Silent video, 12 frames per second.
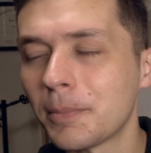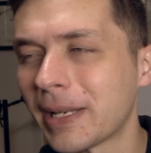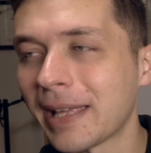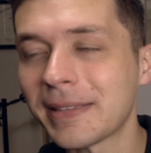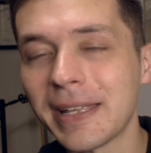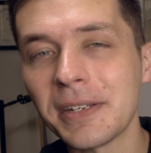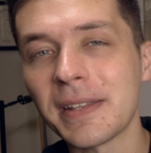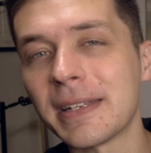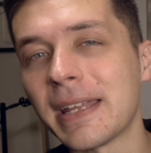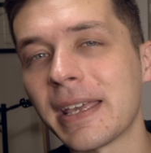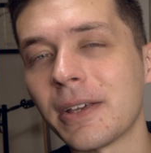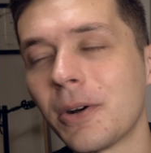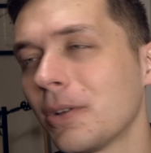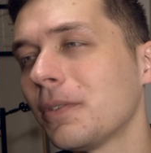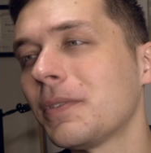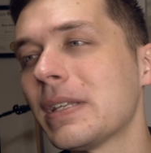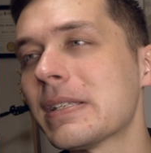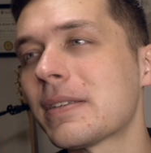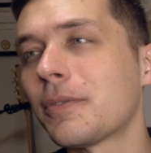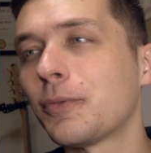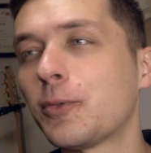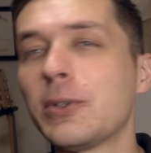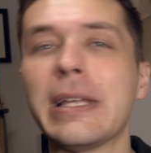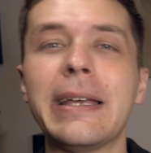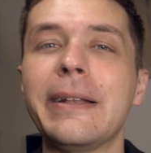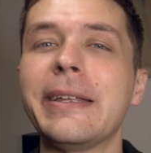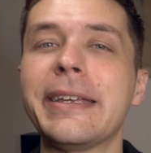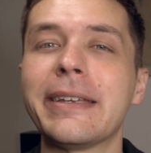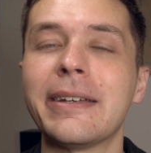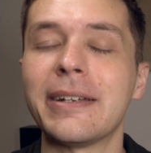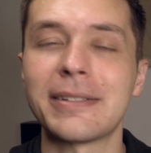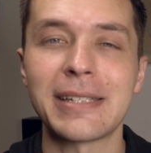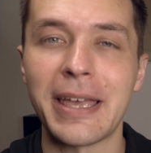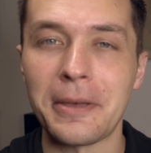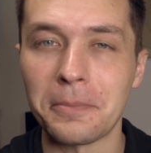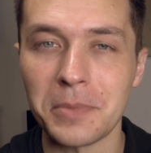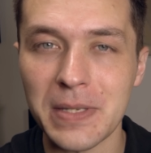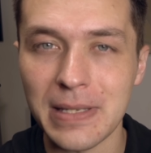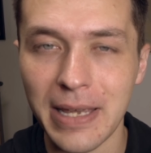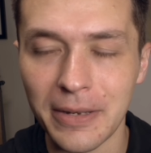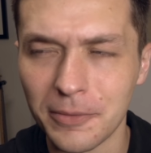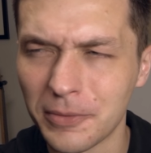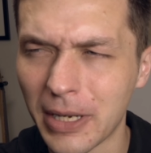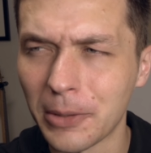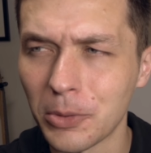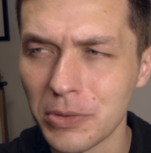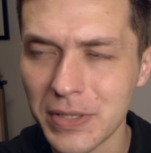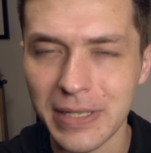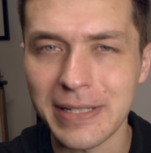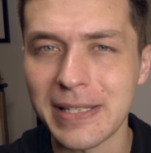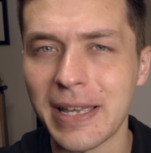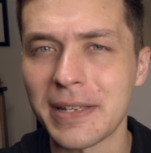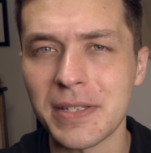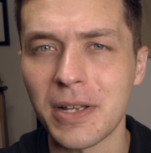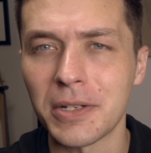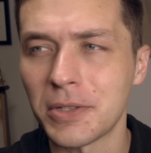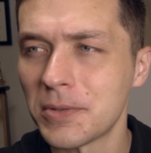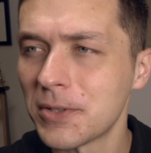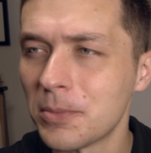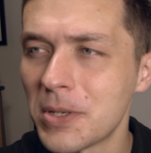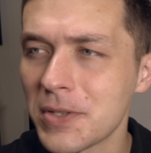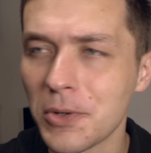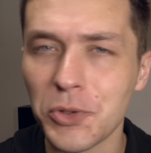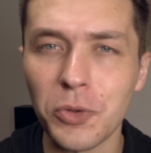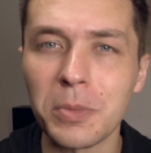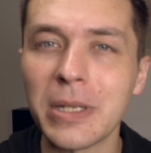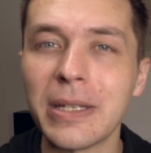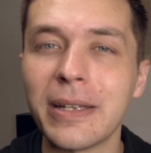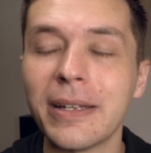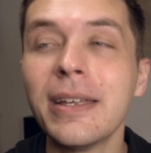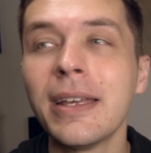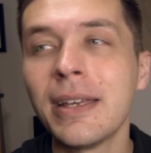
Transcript: But at the end of the day, all of these flailing attempts at viral success on YouTube and social media